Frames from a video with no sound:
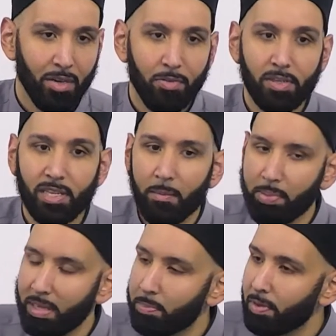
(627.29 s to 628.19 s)
For some
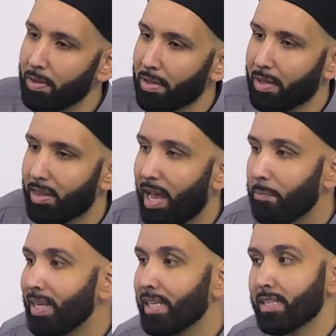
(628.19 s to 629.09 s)
people, that
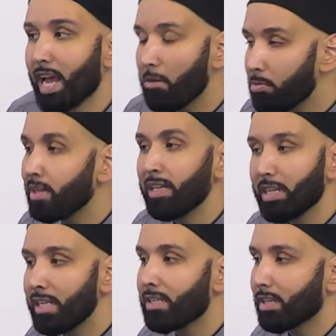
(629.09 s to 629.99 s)
means I really
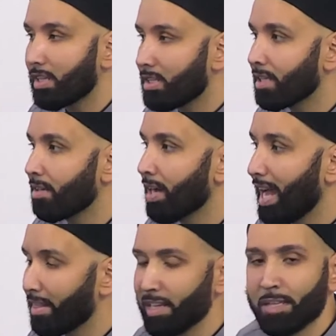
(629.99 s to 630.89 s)
need to consider
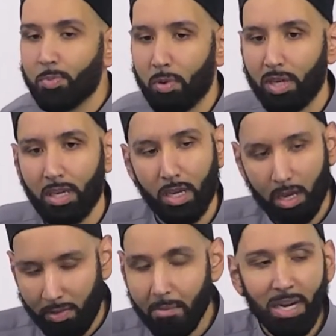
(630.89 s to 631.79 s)
at this point,
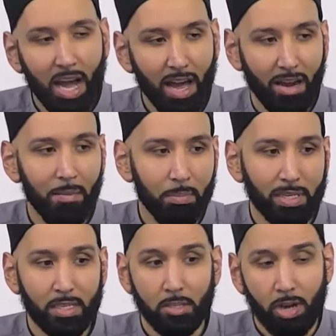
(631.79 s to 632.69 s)
if I'm in a haram
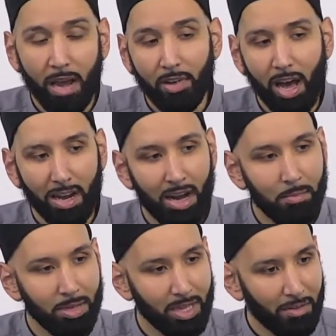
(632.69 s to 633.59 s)
business or I have a
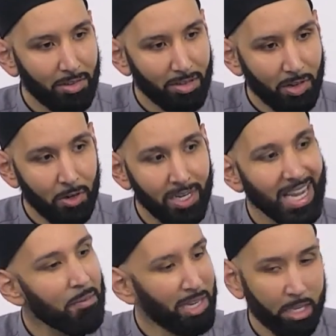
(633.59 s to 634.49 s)
haram level of
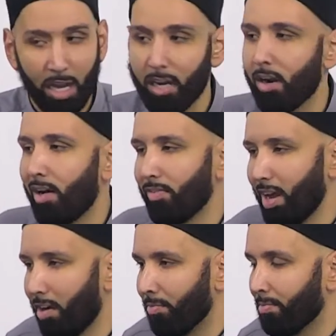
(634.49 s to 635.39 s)
earning, I'm going to cut it off
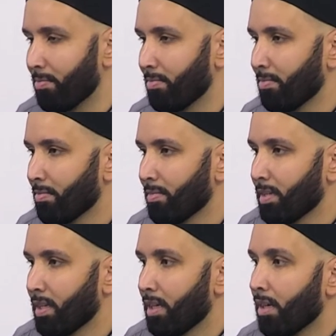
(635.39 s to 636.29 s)
now.
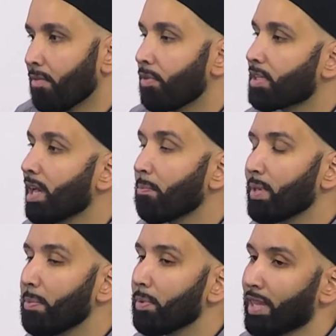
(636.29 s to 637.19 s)
For some
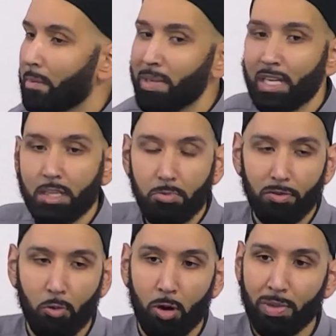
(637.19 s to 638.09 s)
people, that means
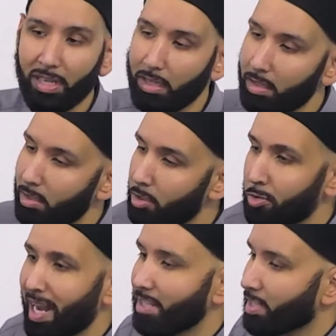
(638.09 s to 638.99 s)
reforming your
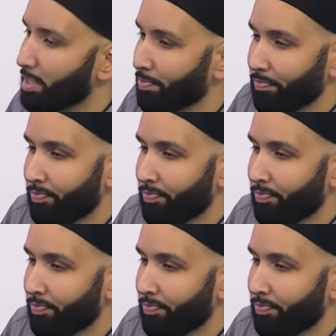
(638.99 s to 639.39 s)
dress.